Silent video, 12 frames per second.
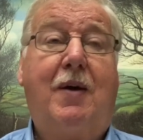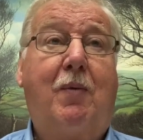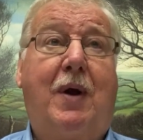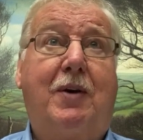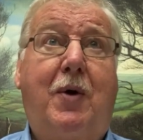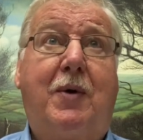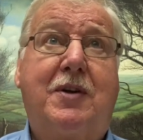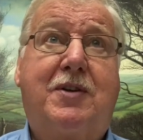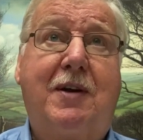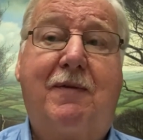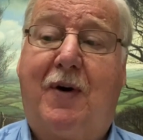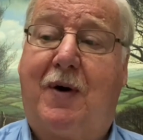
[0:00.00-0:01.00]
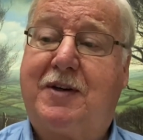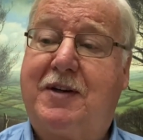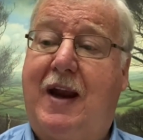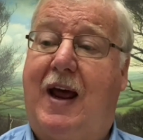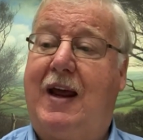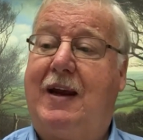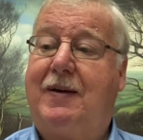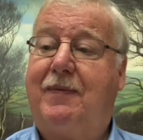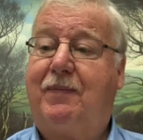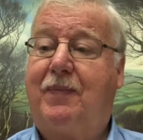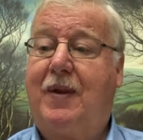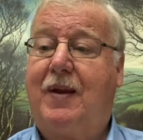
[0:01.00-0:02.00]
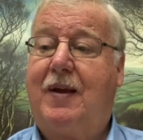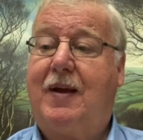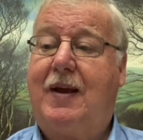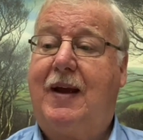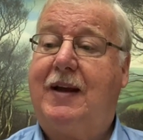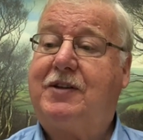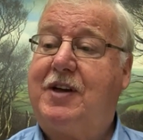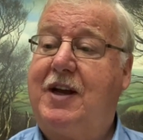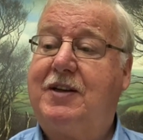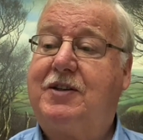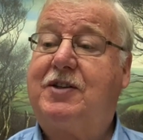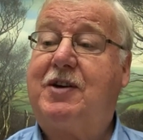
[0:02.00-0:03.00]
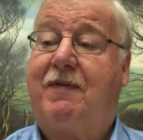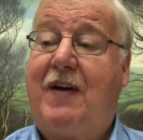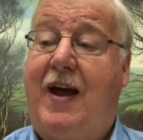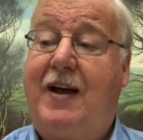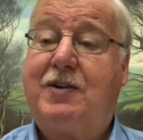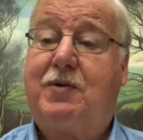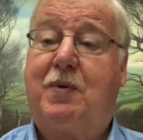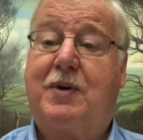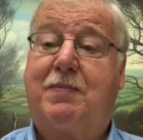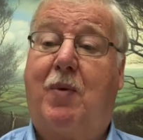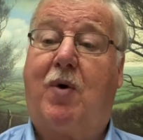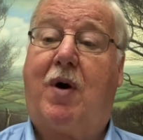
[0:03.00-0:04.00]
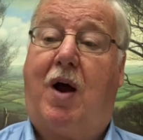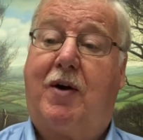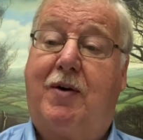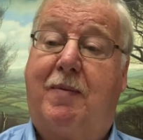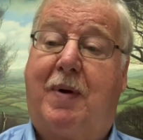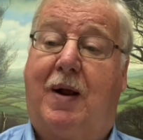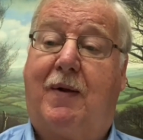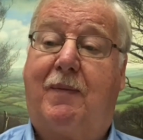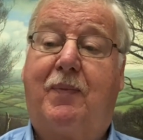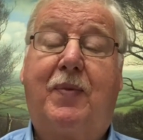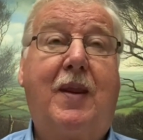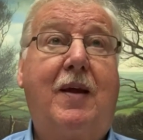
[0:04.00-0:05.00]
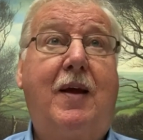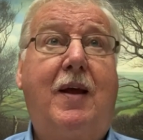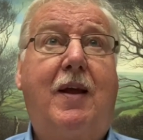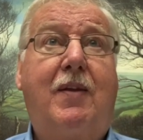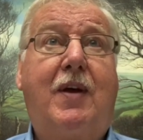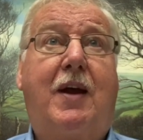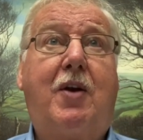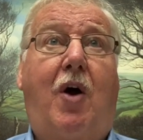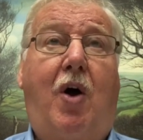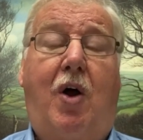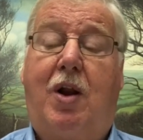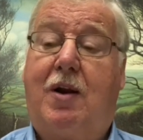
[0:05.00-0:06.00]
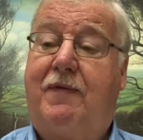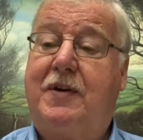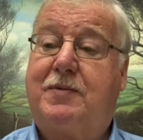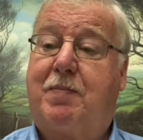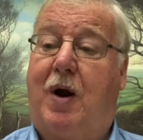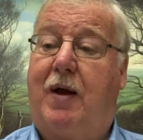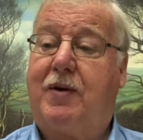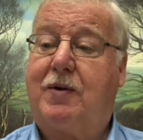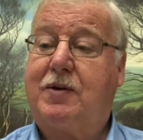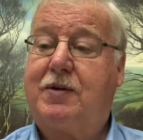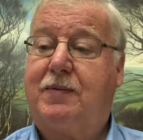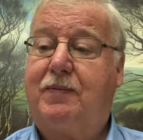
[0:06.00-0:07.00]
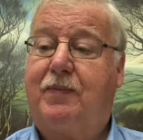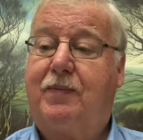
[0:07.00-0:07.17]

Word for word: Well, notice in verse 9, it says, Jabez was more honorable than all of his brothers.